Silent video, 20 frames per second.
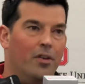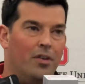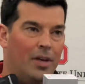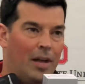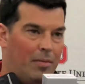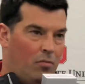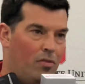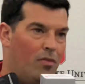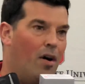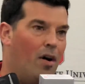You
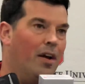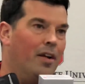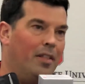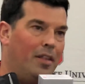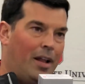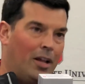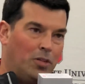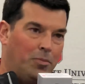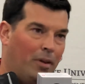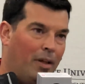got to move on to
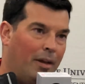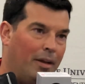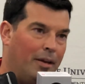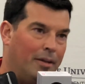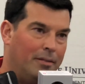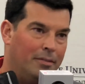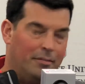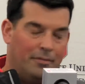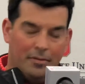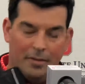the next play.
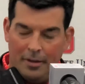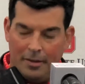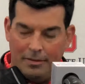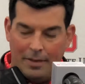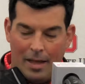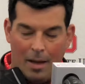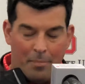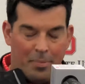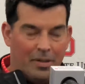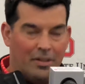
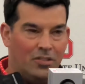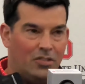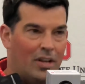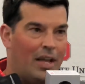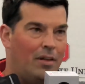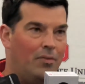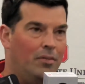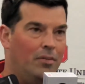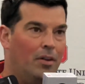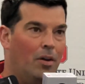That being
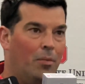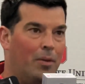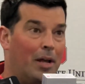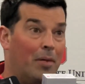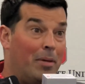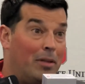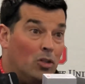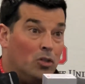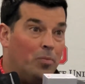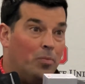said, you know, we got
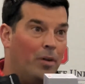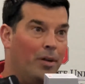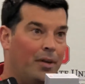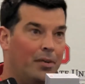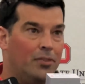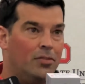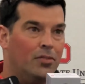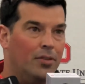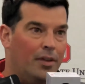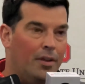to make those
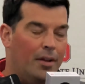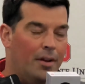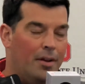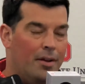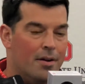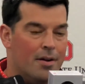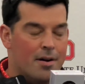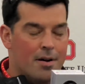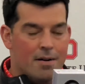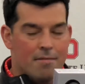plays, and
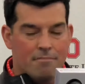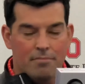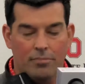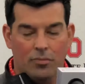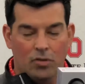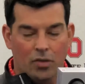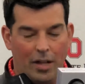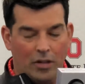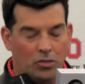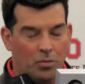
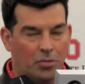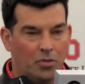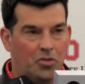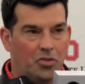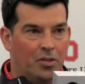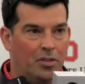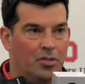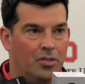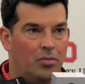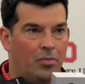so that's what we'll
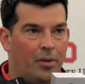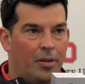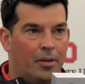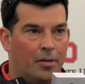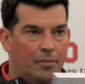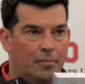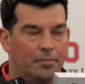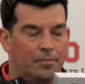drill this week.